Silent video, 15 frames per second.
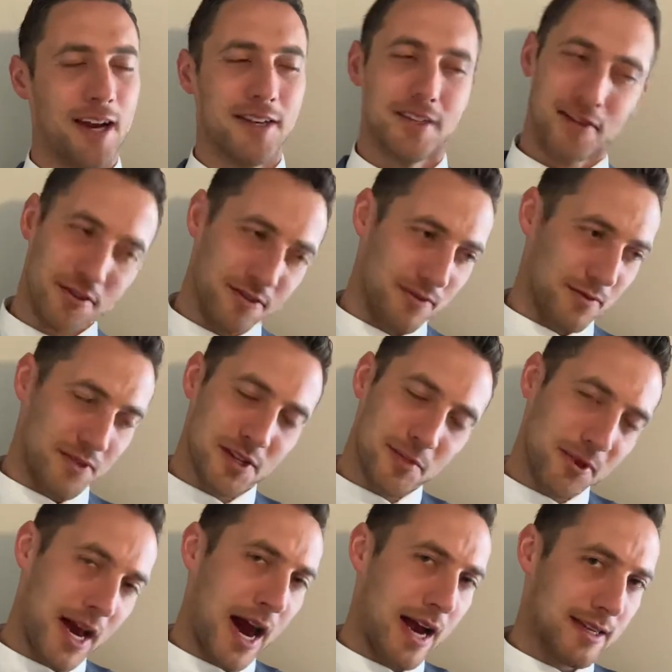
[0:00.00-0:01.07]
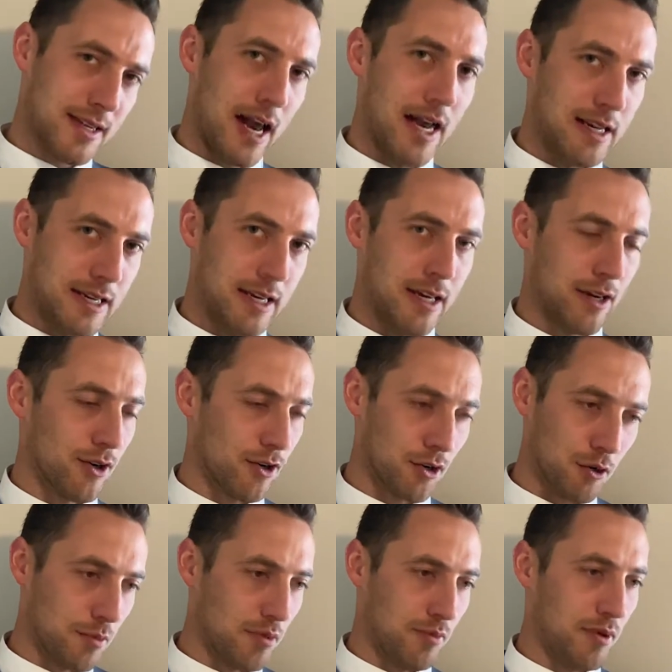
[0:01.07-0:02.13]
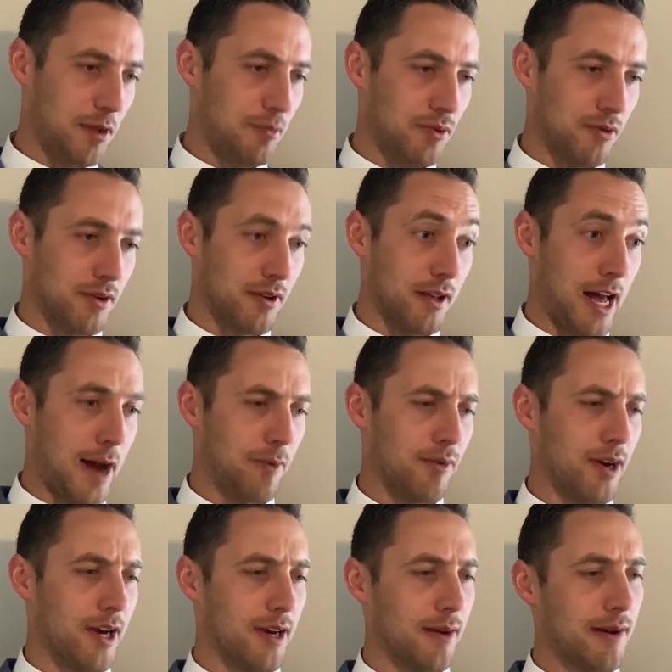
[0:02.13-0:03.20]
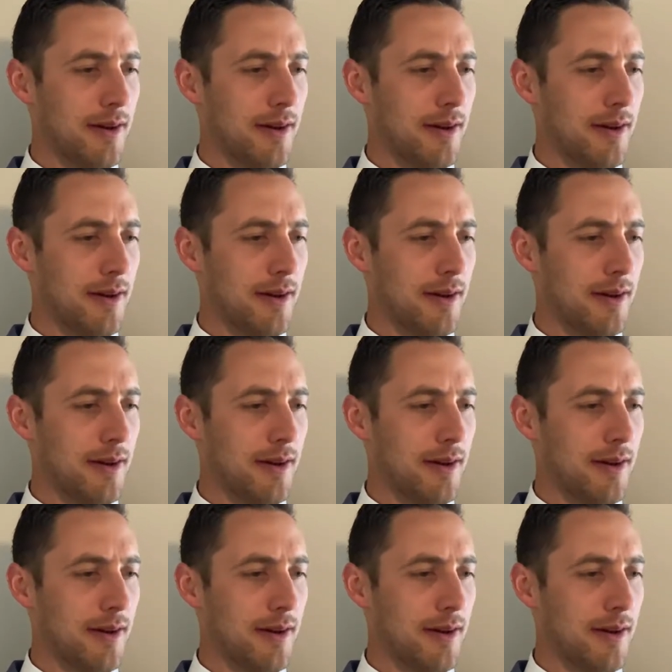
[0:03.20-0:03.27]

It goes from some guy's idea or a group of people collaborating,